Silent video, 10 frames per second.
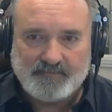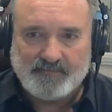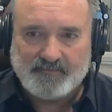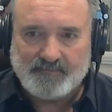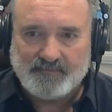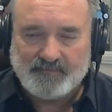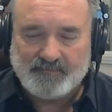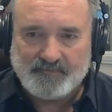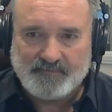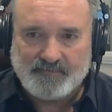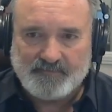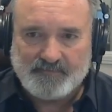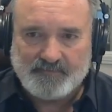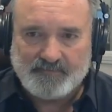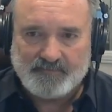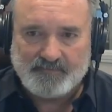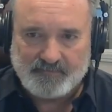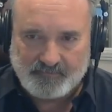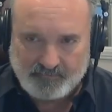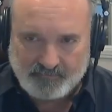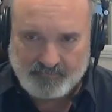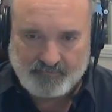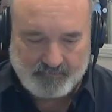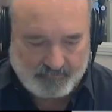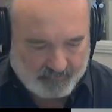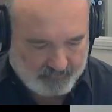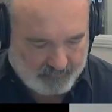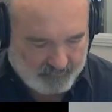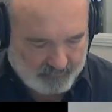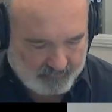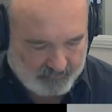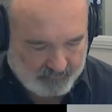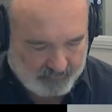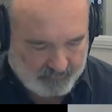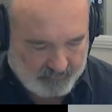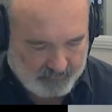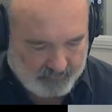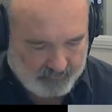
(silent)